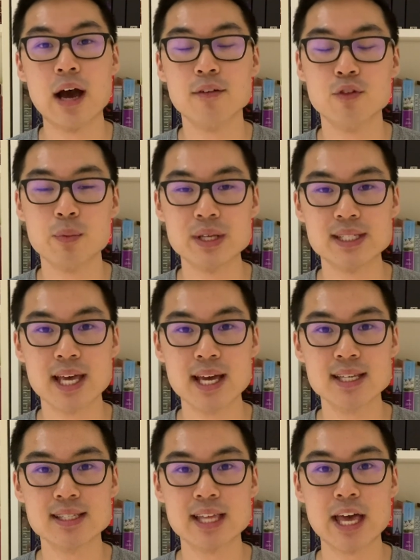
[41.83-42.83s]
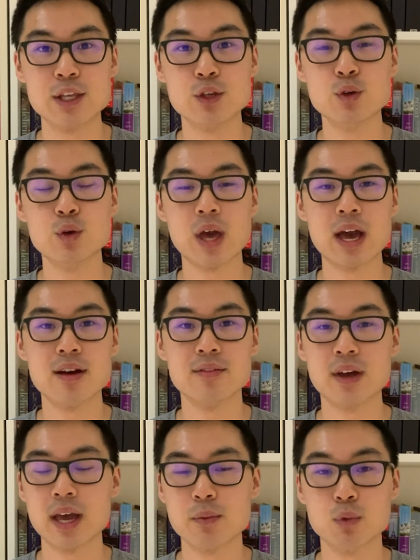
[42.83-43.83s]
from a text, and you have
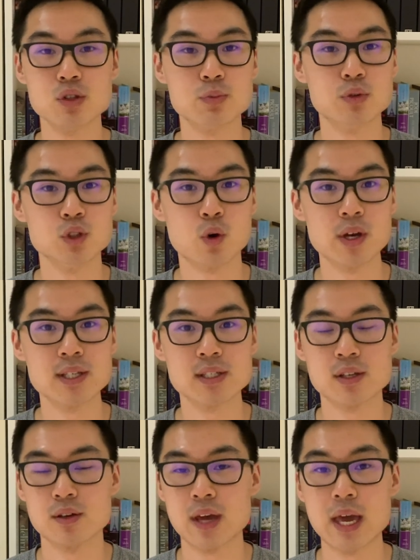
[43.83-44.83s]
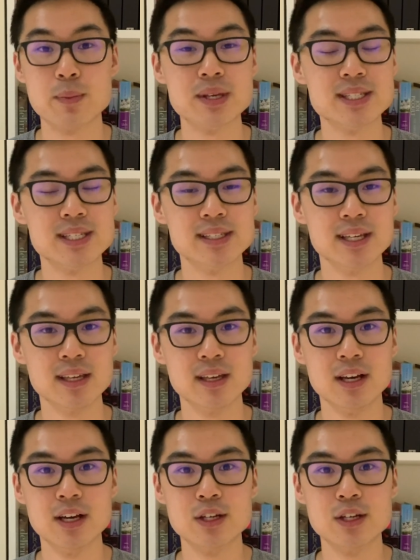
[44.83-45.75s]
a multiple choice, so A, B, C, D,